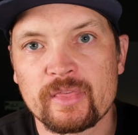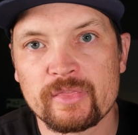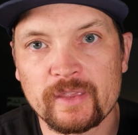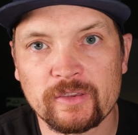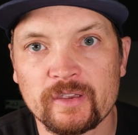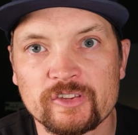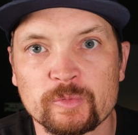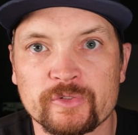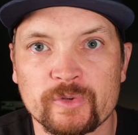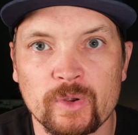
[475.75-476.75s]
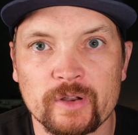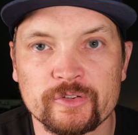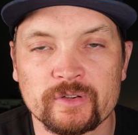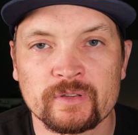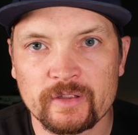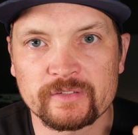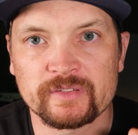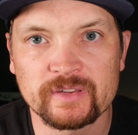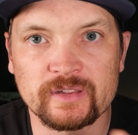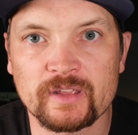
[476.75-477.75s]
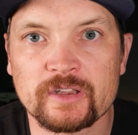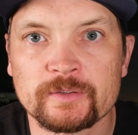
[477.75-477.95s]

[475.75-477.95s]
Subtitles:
Thank you guys so much for watching. I'll see you then.